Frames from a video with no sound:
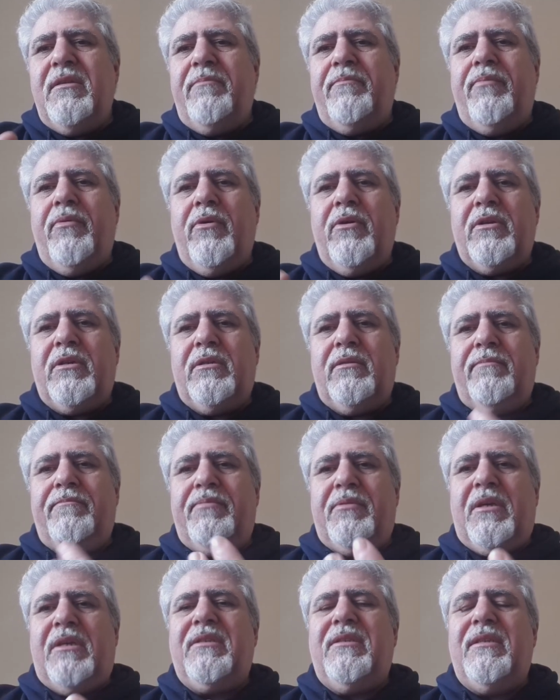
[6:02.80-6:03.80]

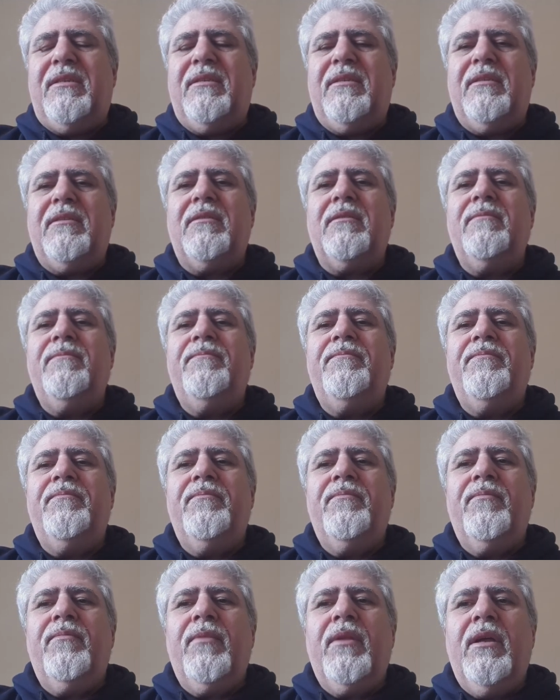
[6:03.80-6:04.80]
support processes.
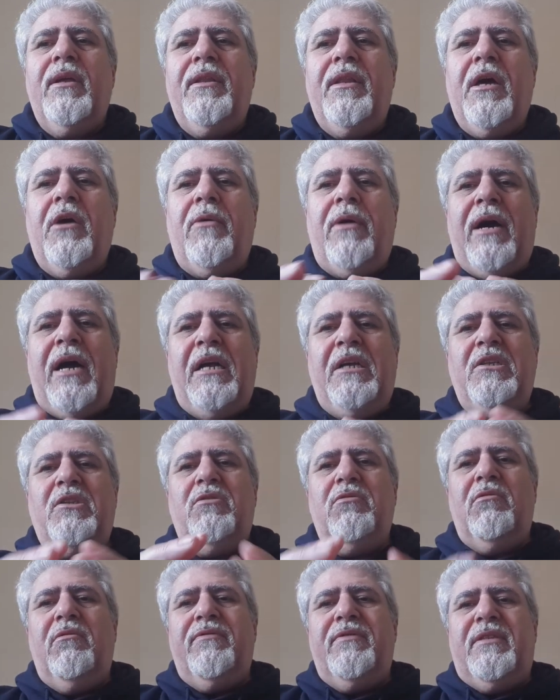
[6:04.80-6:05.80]
Now,
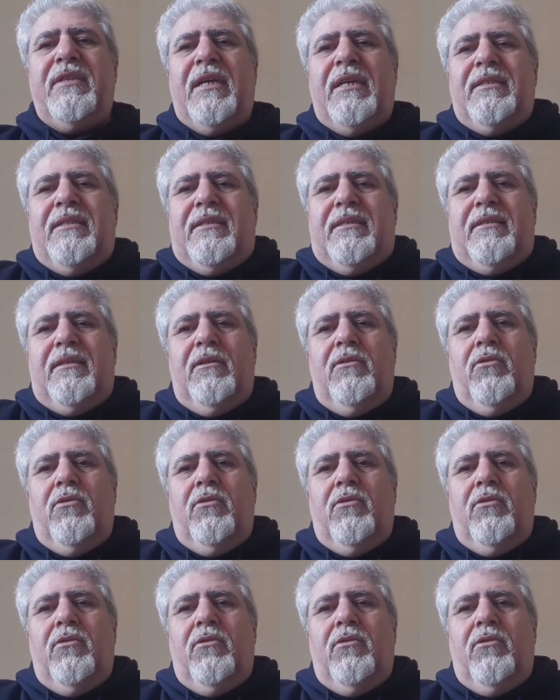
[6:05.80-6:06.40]
ISO says,